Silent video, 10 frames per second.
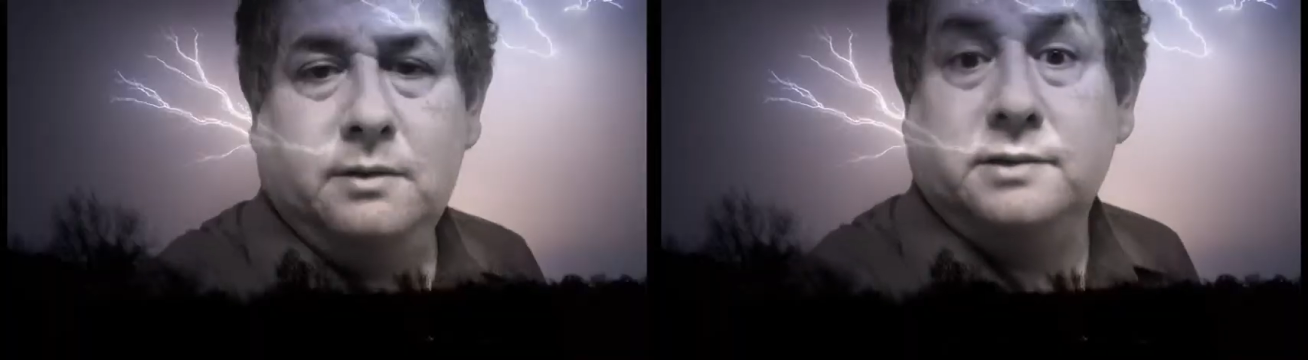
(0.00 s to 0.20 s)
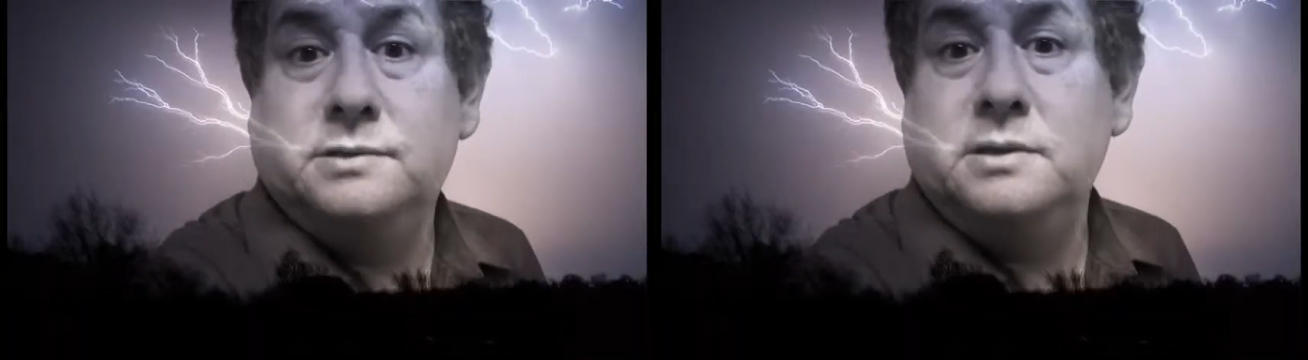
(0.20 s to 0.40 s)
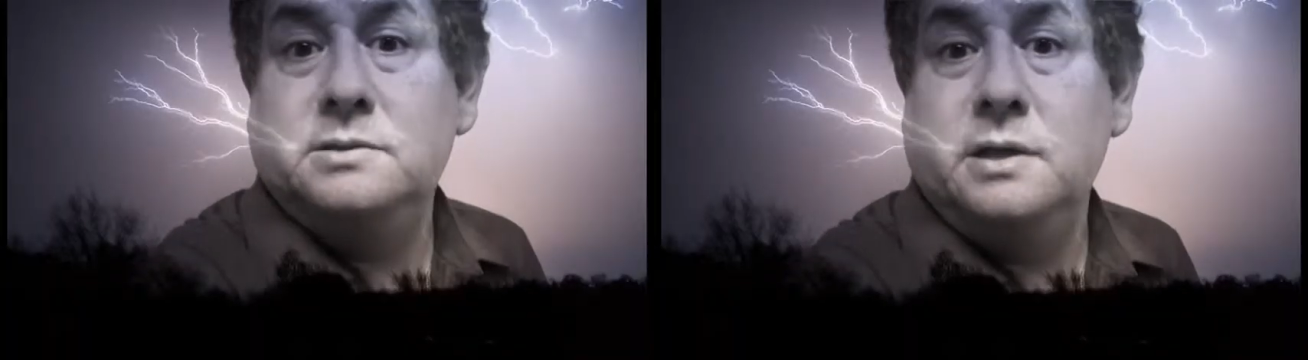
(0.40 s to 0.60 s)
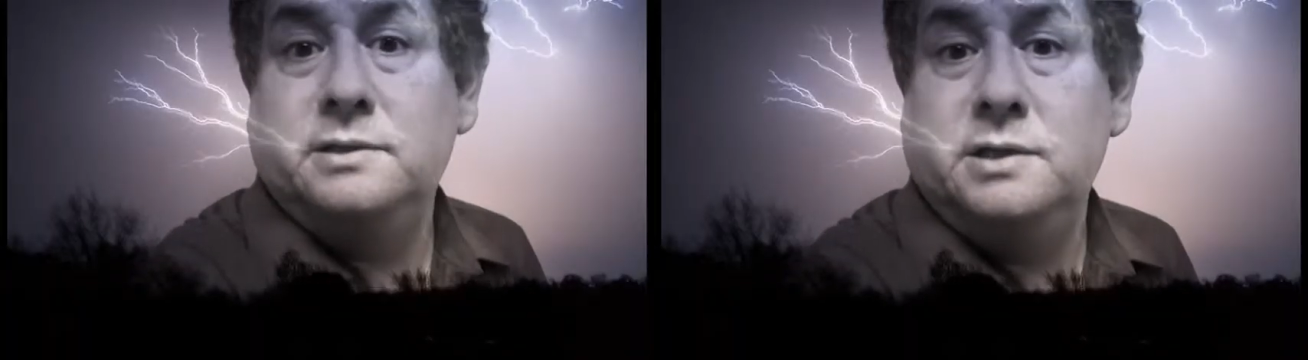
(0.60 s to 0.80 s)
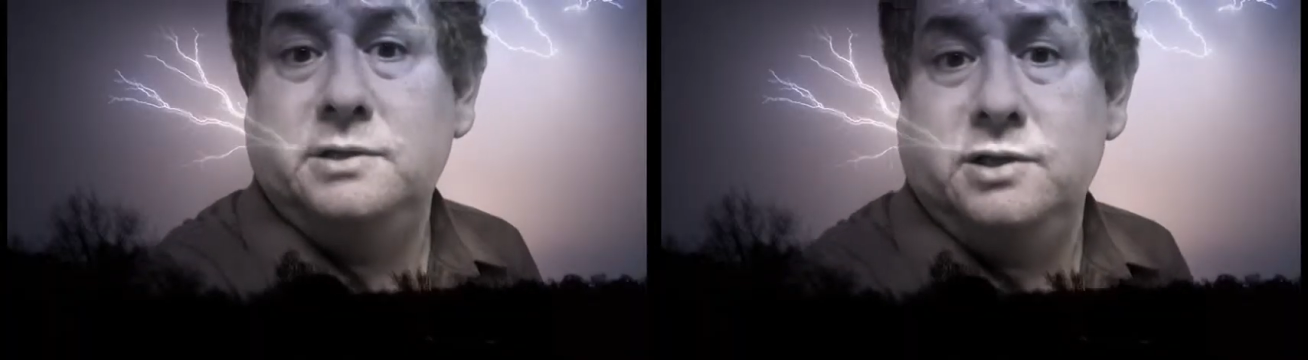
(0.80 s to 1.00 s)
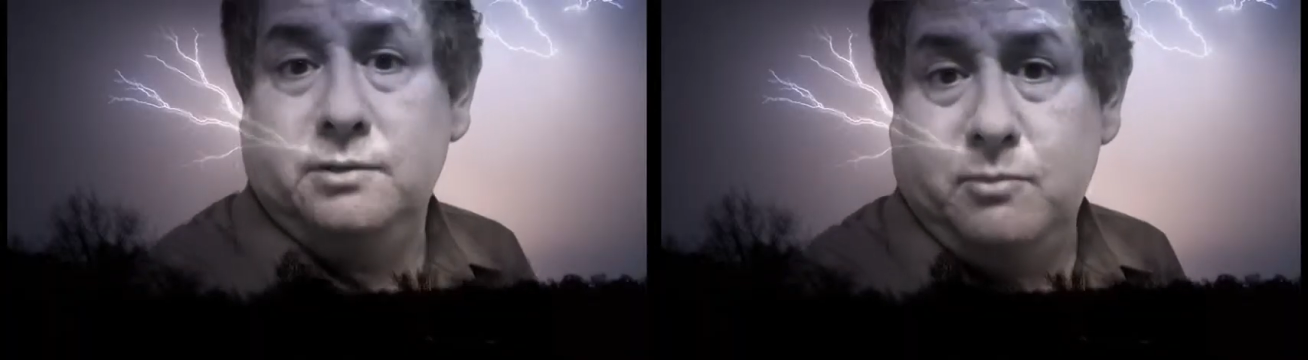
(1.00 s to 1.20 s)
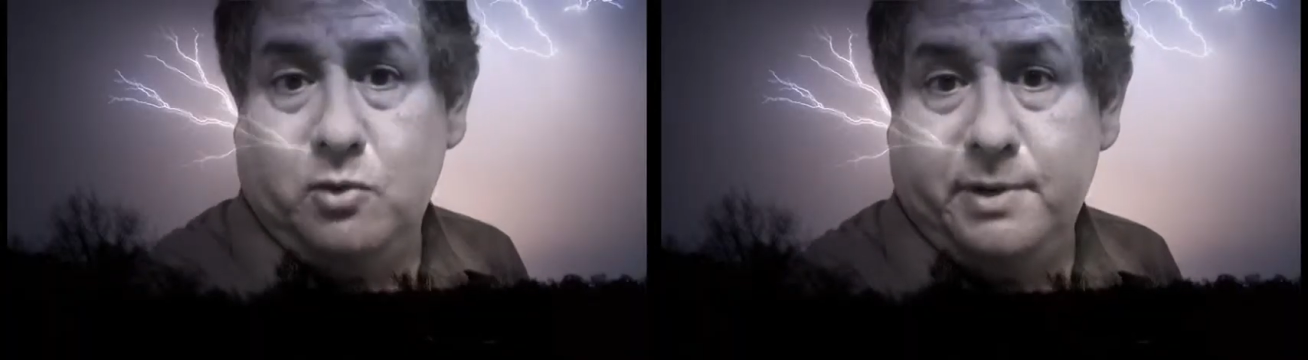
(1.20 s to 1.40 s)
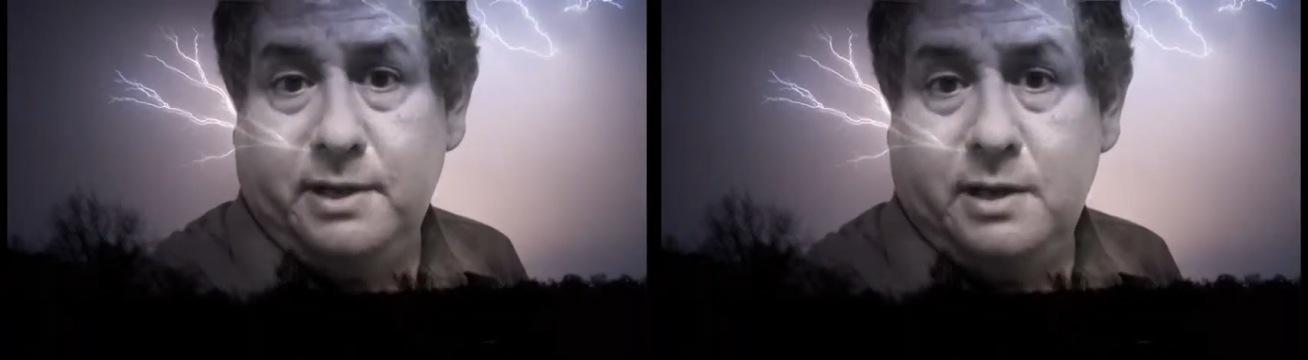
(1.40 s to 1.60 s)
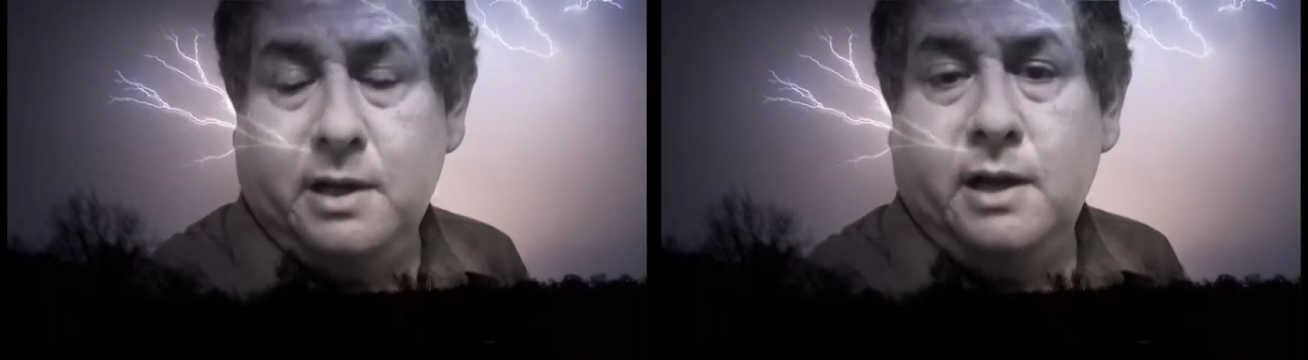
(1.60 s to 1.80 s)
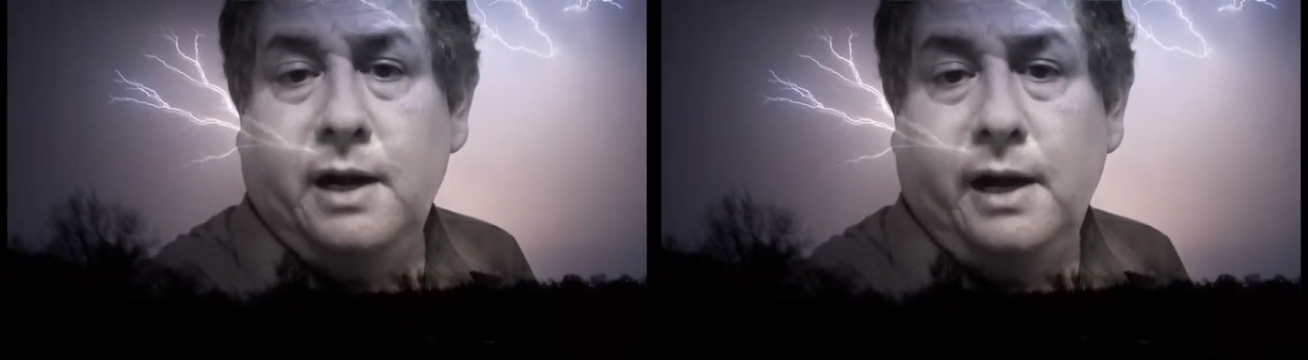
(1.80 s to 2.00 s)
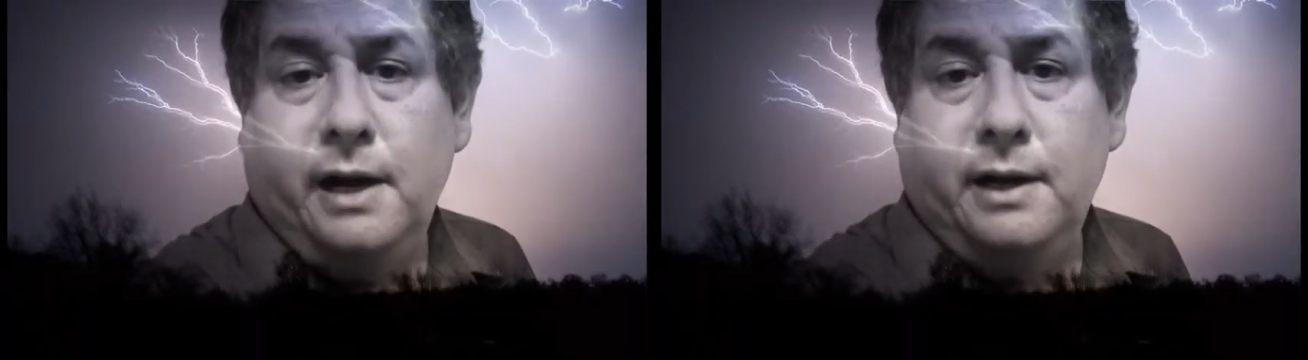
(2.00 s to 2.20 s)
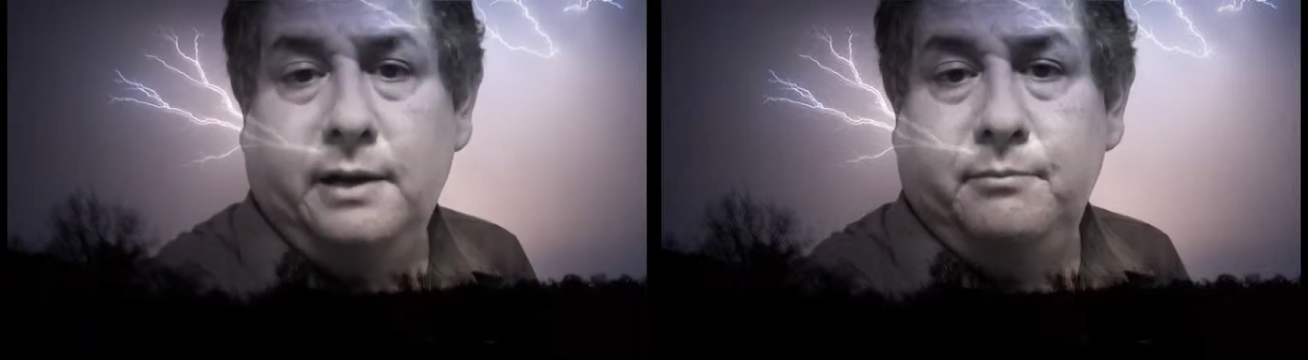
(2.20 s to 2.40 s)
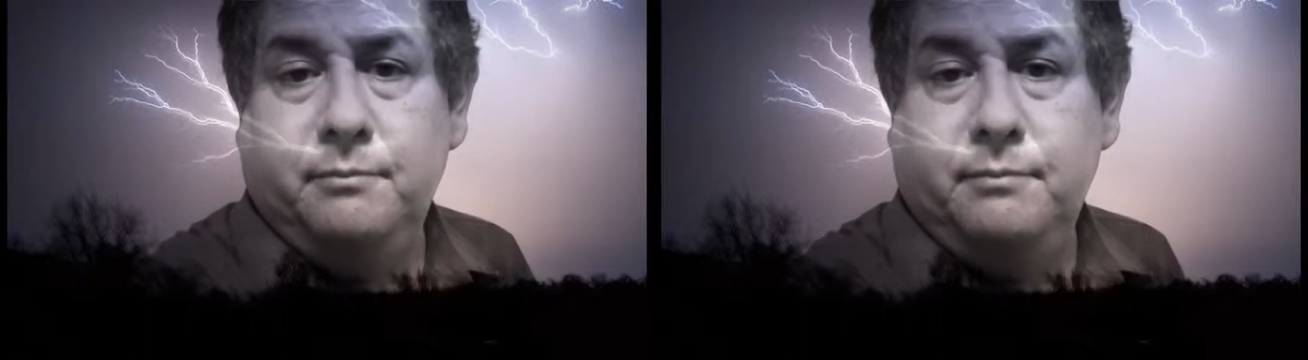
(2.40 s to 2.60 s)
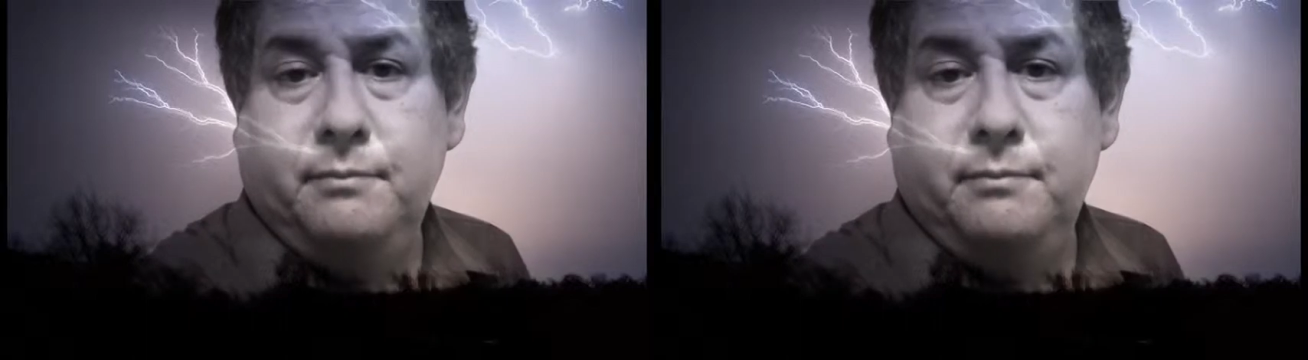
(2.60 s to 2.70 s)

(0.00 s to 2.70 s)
This is a teaching moment. Uh,